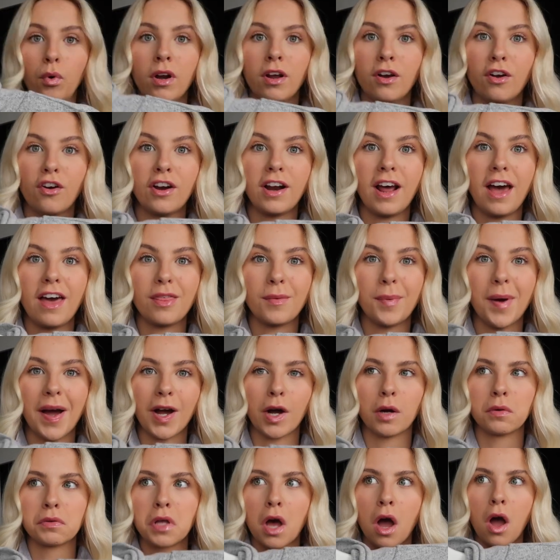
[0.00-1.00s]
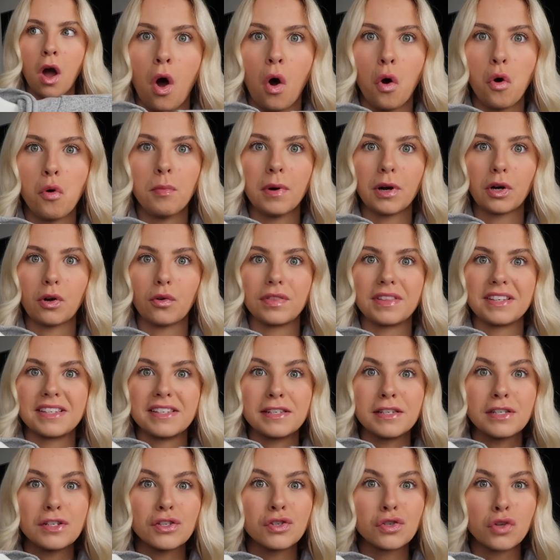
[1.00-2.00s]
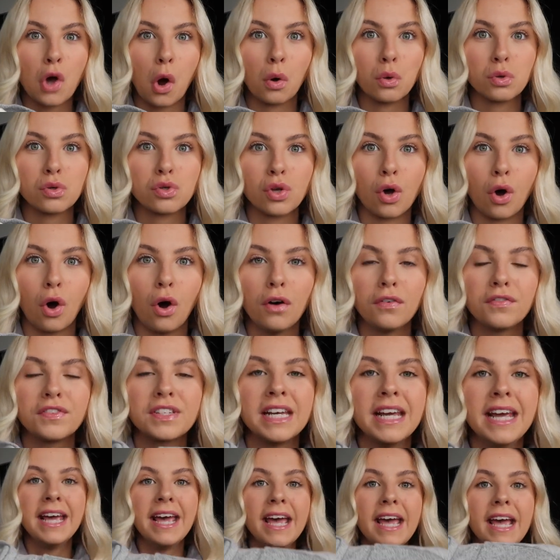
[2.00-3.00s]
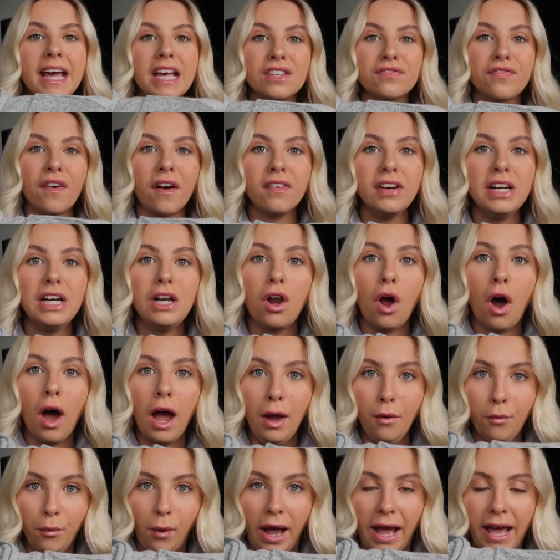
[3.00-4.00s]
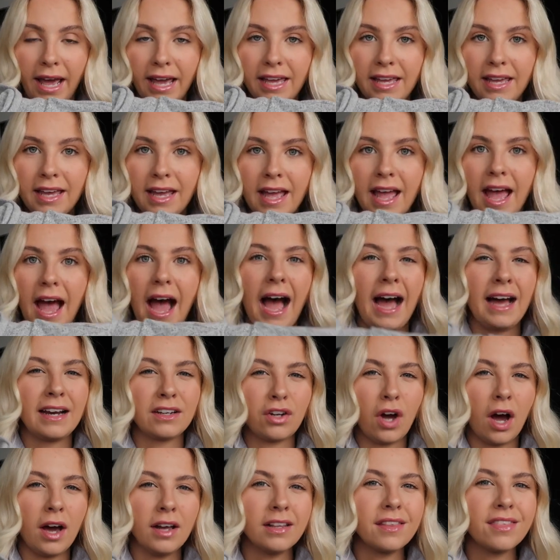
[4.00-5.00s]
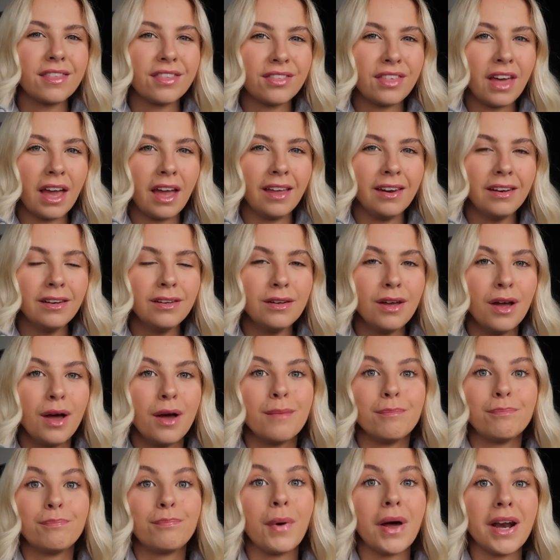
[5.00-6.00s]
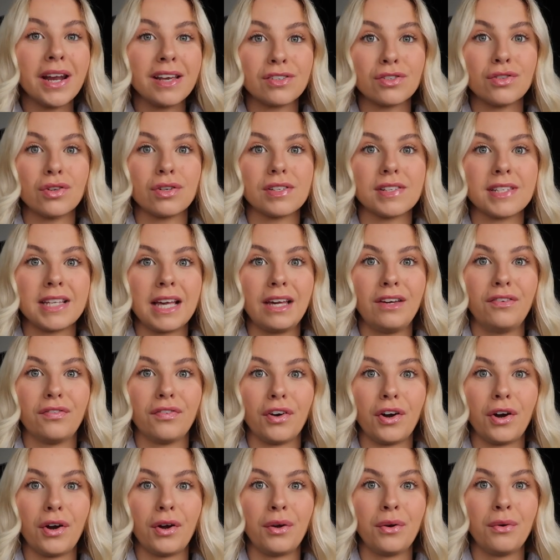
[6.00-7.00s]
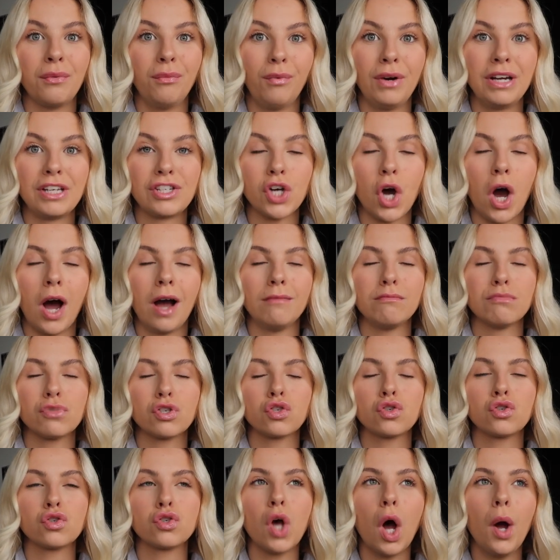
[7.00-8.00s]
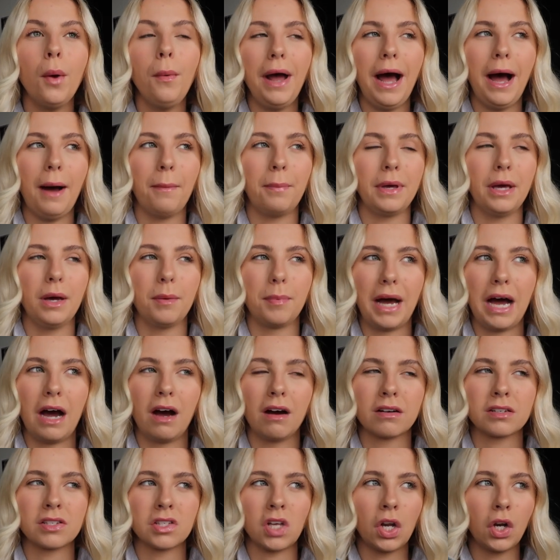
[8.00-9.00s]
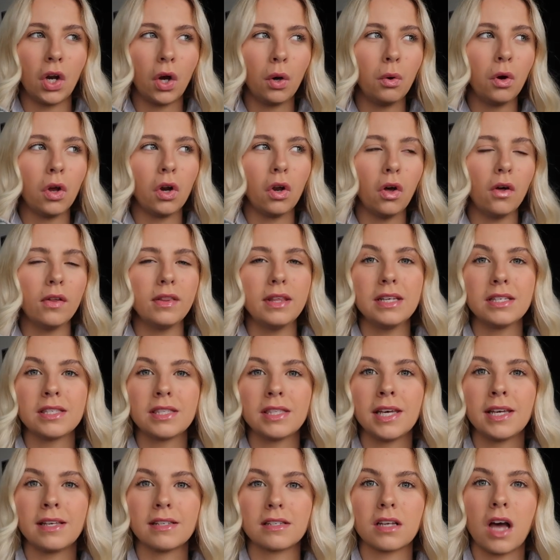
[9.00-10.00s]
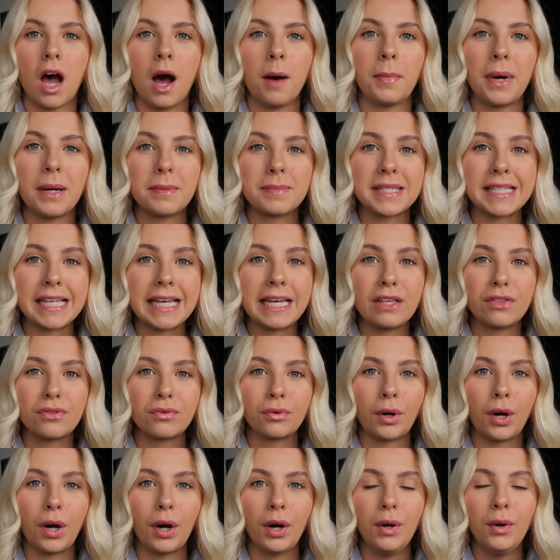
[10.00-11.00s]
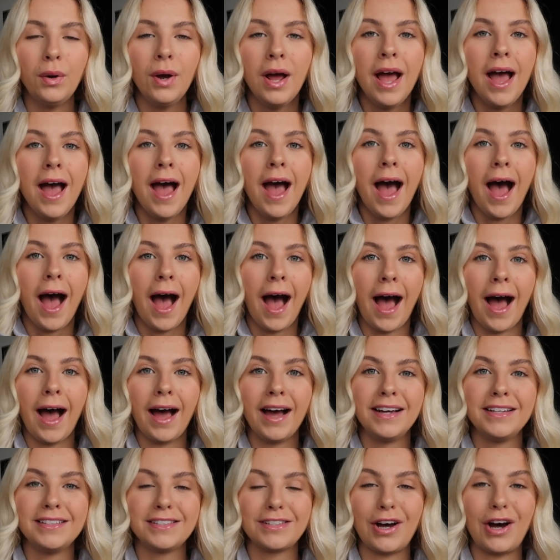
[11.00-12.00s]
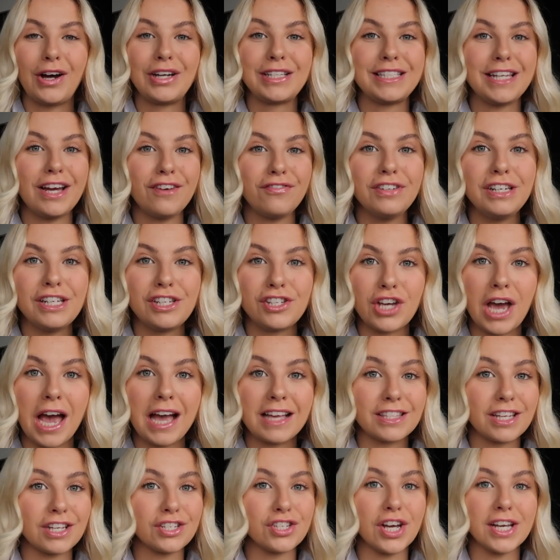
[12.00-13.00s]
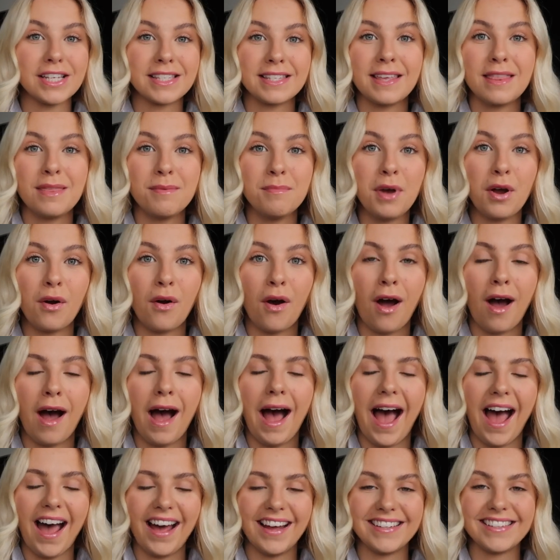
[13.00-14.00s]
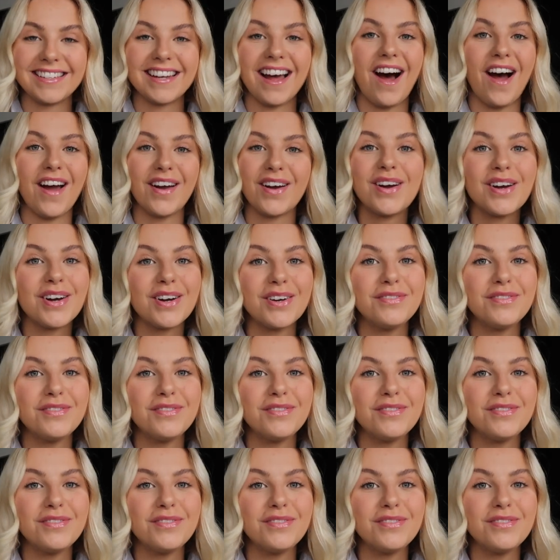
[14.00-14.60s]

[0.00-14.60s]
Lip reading: When I got it out of the pack, I was like, oh my god, this is so soft. It's very lightweight and kind of thin, but it's not see-through, which I'm so happy about, because I know a lot of these things come up see-through, and I definitely checked, I checked in the mirror, and I can